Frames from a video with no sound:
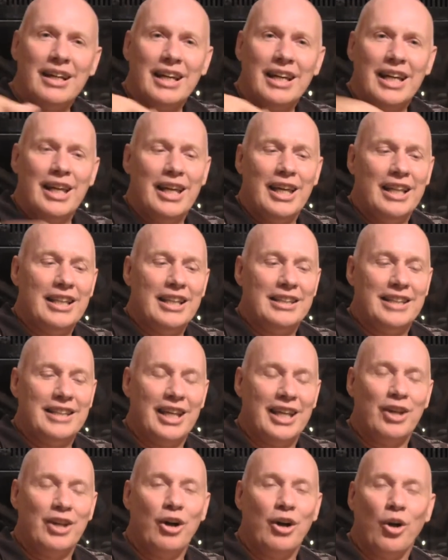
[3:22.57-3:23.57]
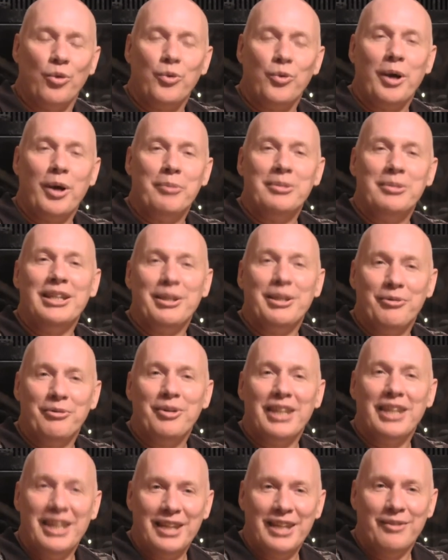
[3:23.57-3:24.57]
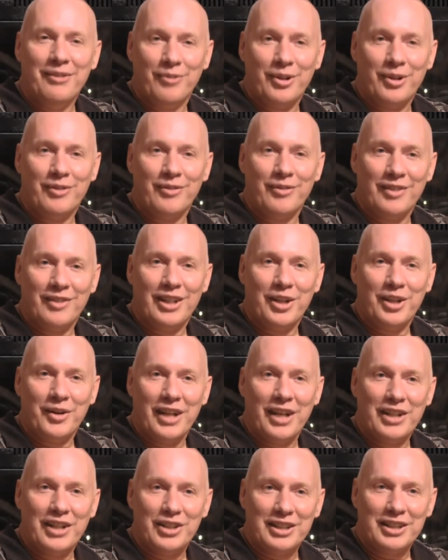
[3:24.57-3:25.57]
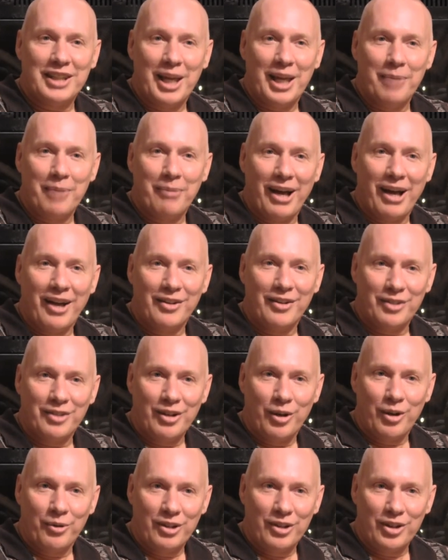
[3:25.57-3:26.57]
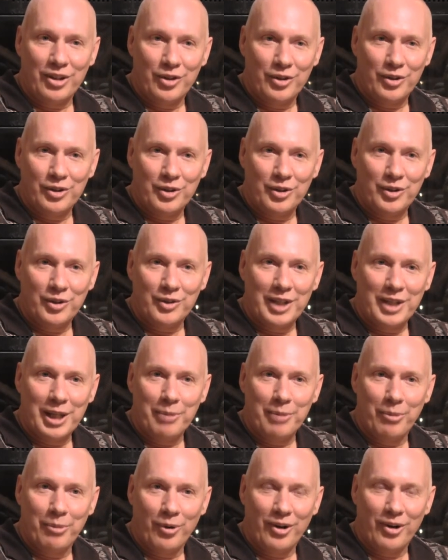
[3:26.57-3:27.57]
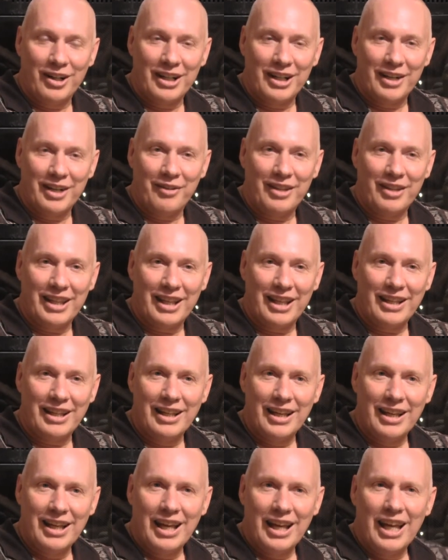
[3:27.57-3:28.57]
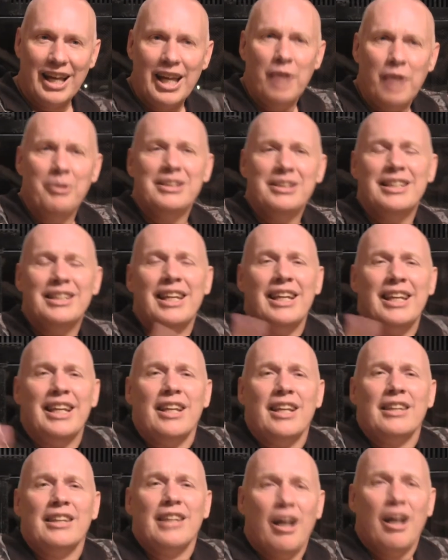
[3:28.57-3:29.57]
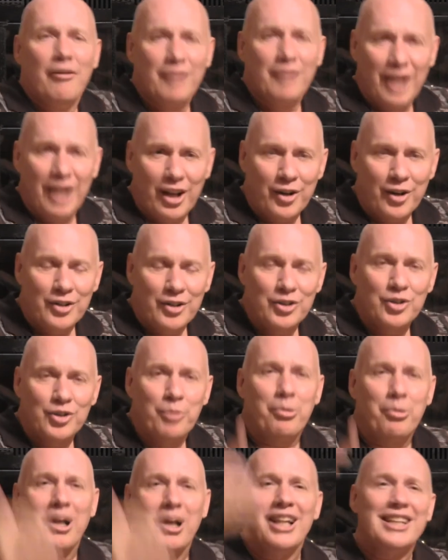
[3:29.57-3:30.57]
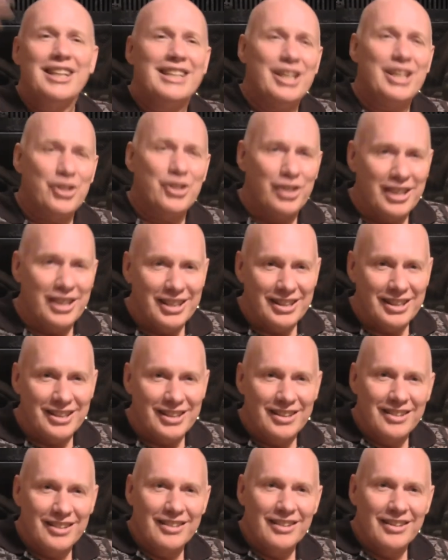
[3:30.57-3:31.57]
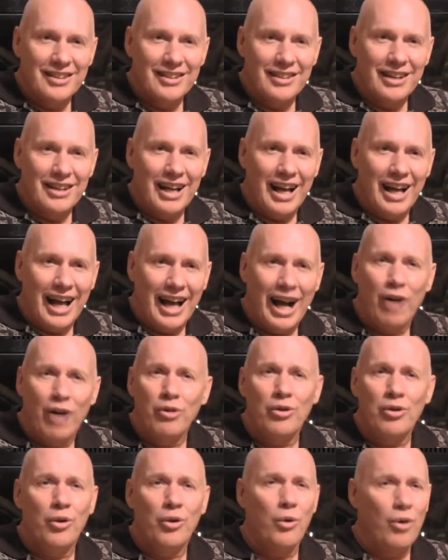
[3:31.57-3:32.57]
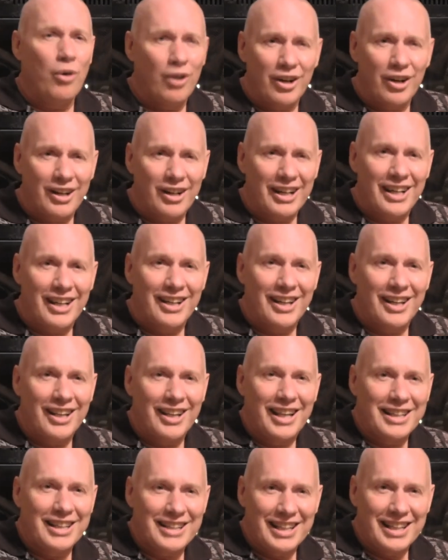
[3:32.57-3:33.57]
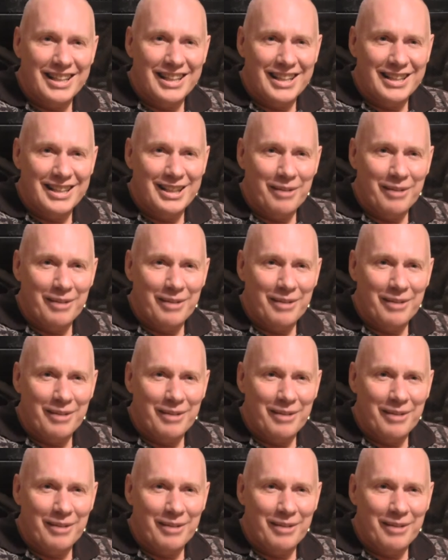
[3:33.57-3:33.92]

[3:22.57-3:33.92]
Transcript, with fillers: He had this thing called web TV when the internet just came out, you know, where you use a little mm. keyboard and everything. He was sending love letters to politicians, Al Gore and things like this.